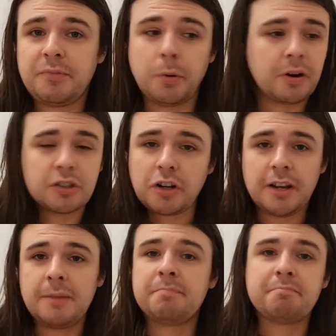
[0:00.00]
if you want to
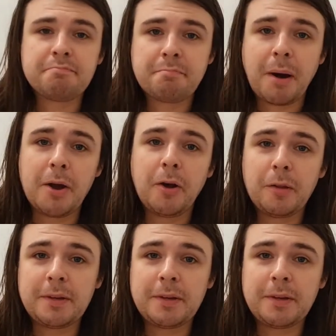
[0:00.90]
try it, by all